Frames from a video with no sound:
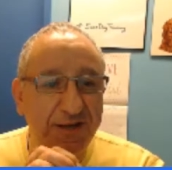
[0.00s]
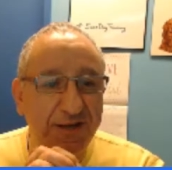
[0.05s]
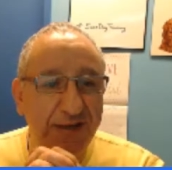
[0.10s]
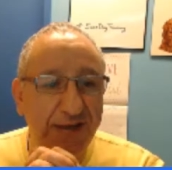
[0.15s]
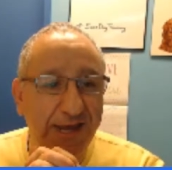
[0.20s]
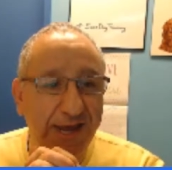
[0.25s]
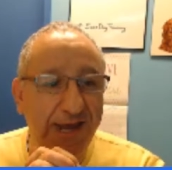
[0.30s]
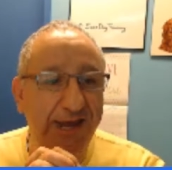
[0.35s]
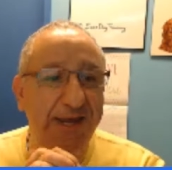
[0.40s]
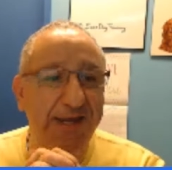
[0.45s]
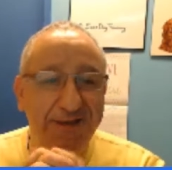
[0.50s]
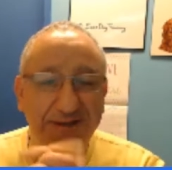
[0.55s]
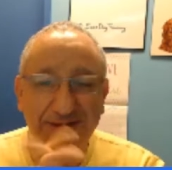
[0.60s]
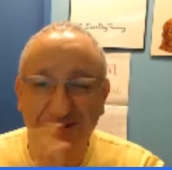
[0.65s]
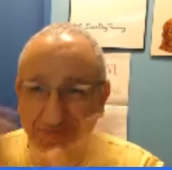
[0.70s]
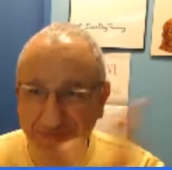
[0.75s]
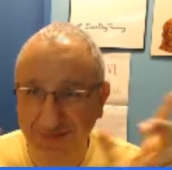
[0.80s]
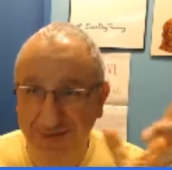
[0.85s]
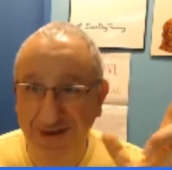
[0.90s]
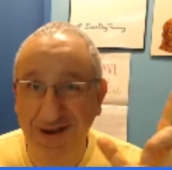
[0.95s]
Hey,
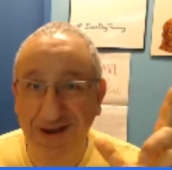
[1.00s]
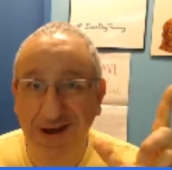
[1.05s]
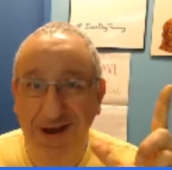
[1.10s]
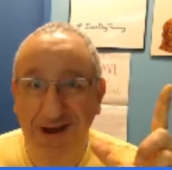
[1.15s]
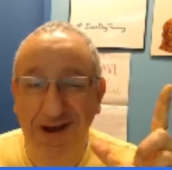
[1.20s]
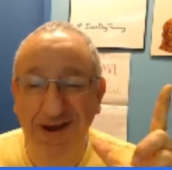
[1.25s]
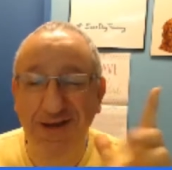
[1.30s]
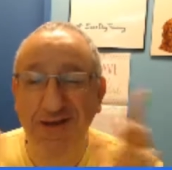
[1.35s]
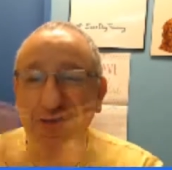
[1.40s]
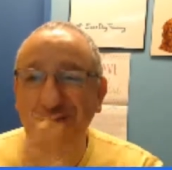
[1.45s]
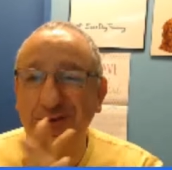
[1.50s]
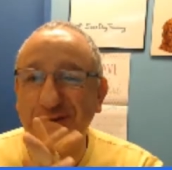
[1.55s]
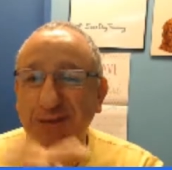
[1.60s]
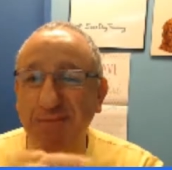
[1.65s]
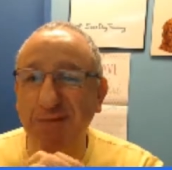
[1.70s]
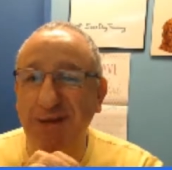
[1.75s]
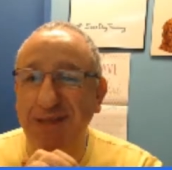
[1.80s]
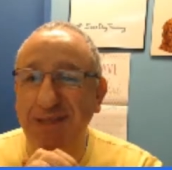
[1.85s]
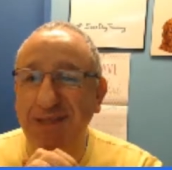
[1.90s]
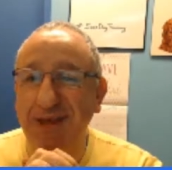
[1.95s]
how are you doing,
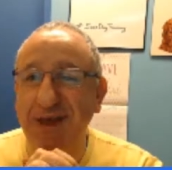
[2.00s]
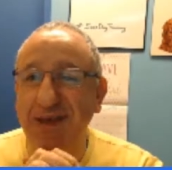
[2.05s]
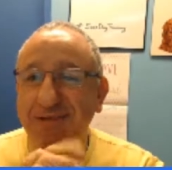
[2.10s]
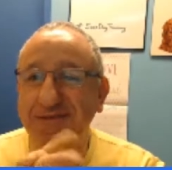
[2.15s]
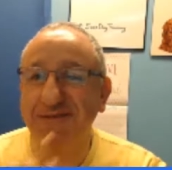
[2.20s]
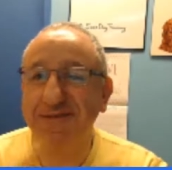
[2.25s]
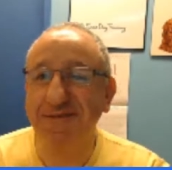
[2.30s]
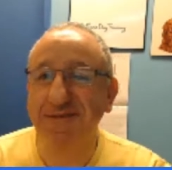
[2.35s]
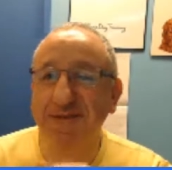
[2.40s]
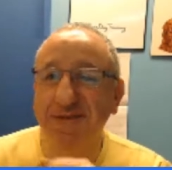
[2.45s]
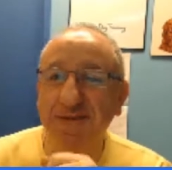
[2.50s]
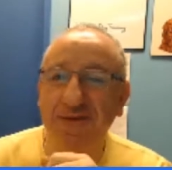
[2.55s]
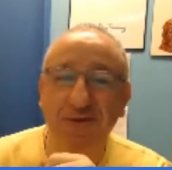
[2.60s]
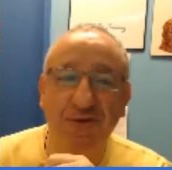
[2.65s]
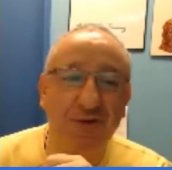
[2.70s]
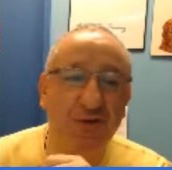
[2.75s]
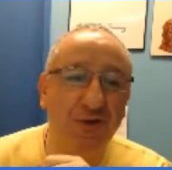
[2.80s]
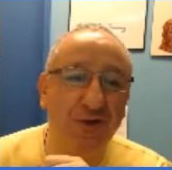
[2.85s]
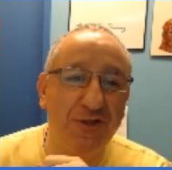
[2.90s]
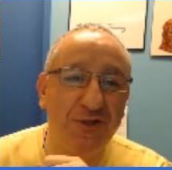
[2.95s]
Pentax?
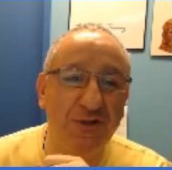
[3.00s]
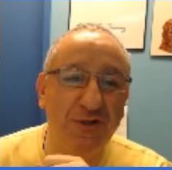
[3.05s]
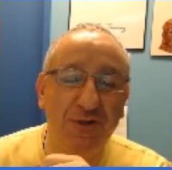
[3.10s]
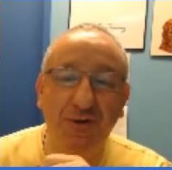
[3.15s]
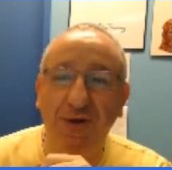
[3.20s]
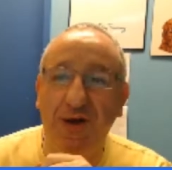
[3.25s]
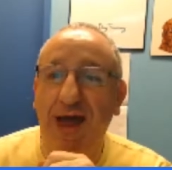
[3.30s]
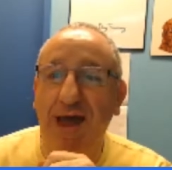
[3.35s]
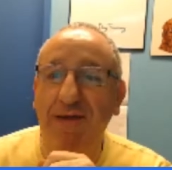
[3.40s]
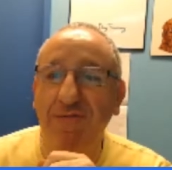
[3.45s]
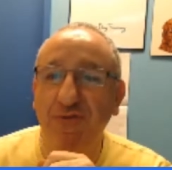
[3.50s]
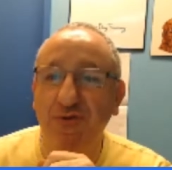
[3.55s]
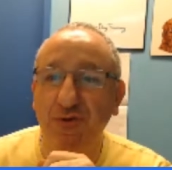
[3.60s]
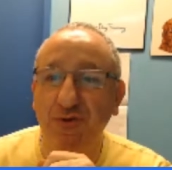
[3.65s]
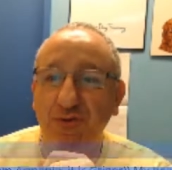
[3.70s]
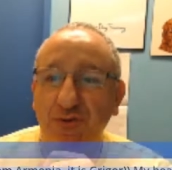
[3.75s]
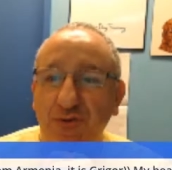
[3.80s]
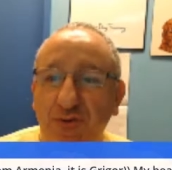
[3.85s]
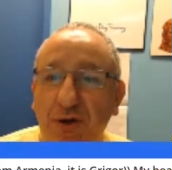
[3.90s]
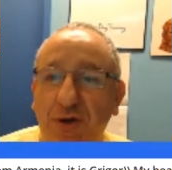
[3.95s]
Good to have
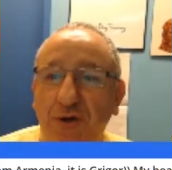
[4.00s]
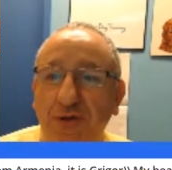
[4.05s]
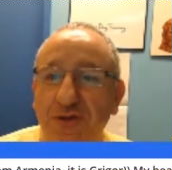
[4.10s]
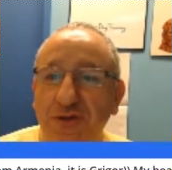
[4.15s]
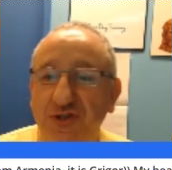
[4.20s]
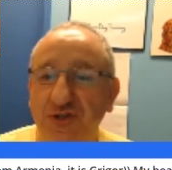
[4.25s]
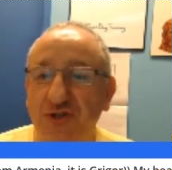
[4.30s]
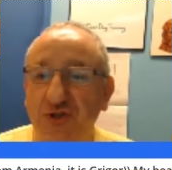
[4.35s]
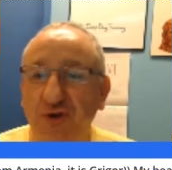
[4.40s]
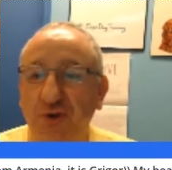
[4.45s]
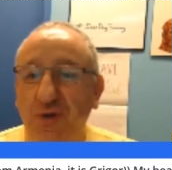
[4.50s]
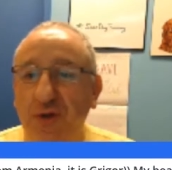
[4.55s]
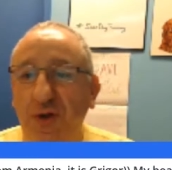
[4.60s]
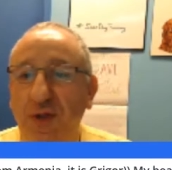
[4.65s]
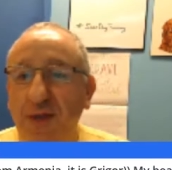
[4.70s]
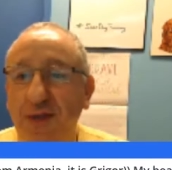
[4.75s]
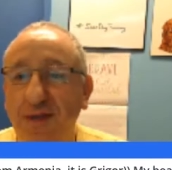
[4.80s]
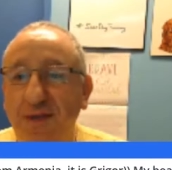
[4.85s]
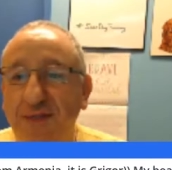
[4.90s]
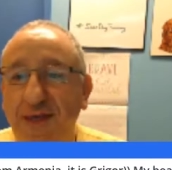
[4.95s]
you on the show.
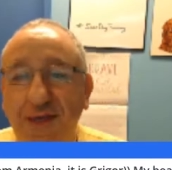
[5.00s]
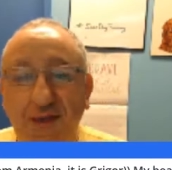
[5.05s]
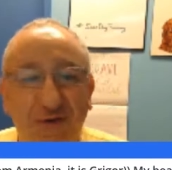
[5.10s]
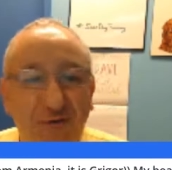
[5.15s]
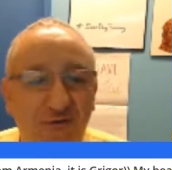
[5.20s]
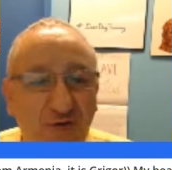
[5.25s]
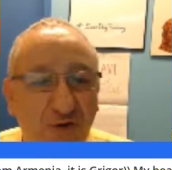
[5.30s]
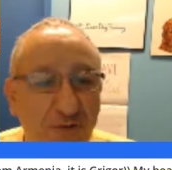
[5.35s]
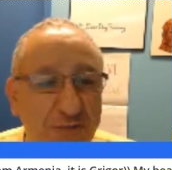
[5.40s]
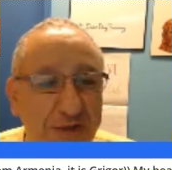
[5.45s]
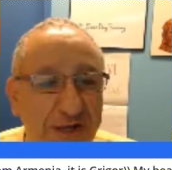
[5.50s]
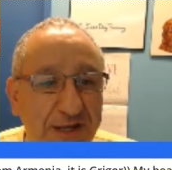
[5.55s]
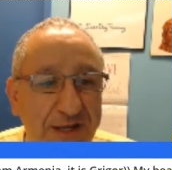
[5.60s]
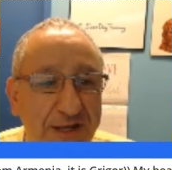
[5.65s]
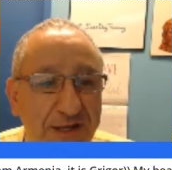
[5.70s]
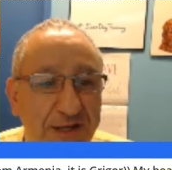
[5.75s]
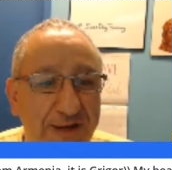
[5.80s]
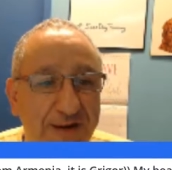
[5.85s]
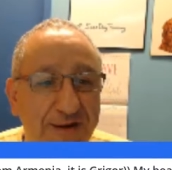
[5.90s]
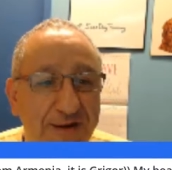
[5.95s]
Thank you for being
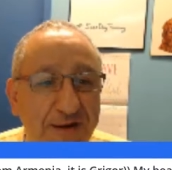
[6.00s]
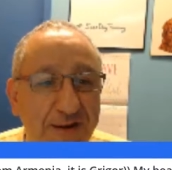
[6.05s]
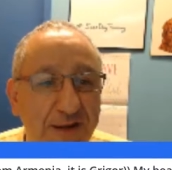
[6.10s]
here.